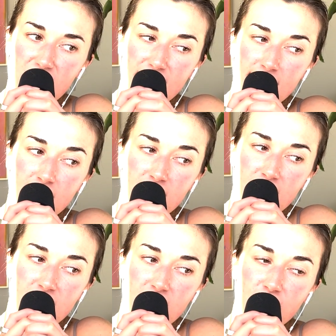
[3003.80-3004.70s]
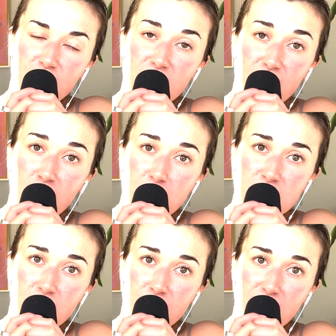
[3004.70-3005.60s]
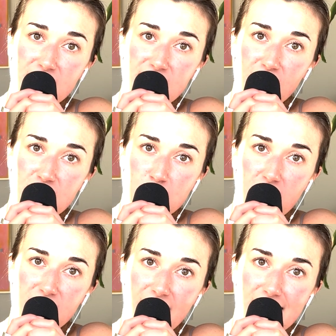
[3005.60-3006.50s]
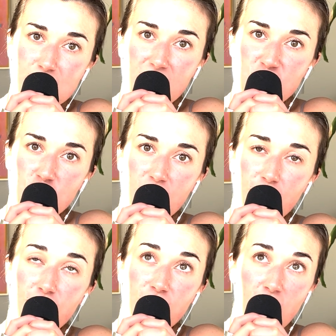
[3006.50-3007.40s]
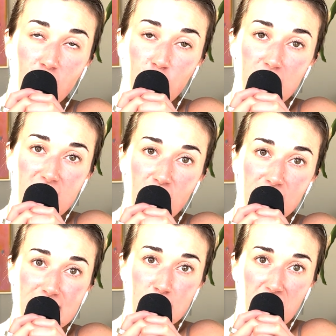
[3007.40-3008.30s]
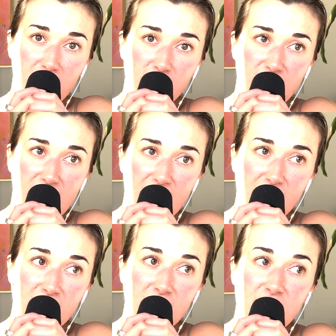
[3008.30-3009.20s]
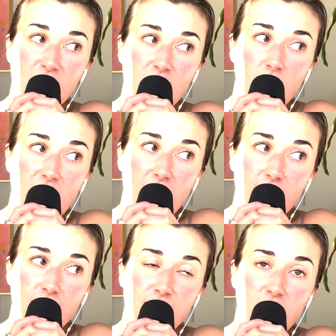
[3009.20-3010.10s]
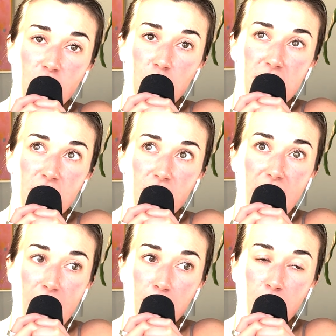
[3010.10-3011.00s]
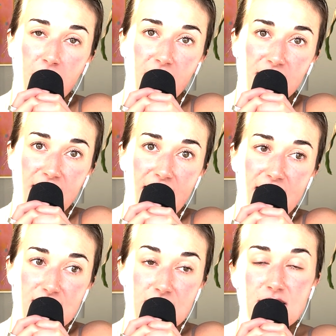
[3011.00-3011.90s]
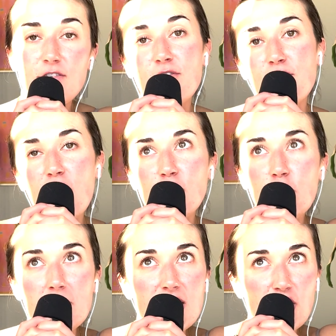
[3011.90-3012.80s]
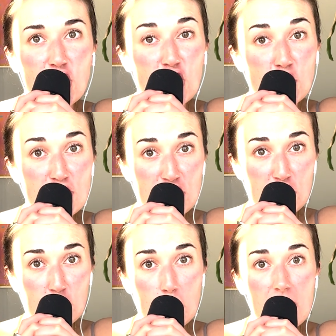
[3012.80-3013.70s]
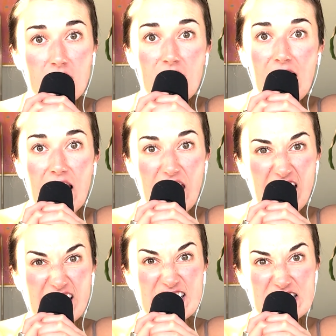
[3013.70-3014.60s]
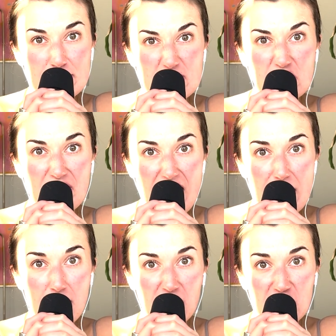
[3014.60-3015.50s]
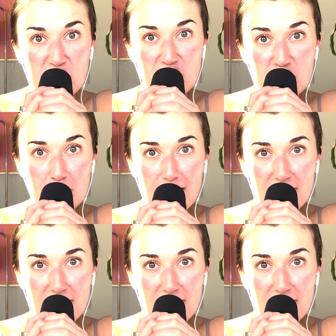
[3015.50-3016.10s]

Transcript: in for another episode of the Rat Diaries podcast. Make sure to follow me on Spotify, follow me on Apple Podcasts, follow me on YouTube, like and subscribe on YouTube,